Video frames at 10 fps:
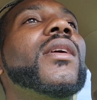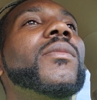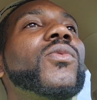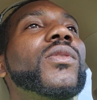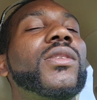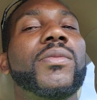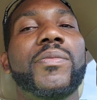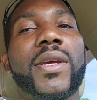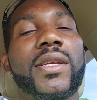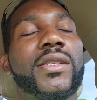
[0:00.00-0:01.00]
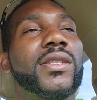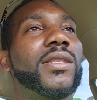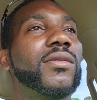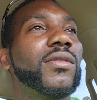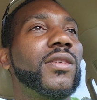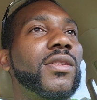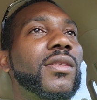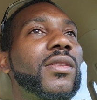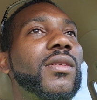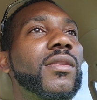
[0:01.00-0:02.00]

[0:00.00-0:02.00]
I'm going to be patient and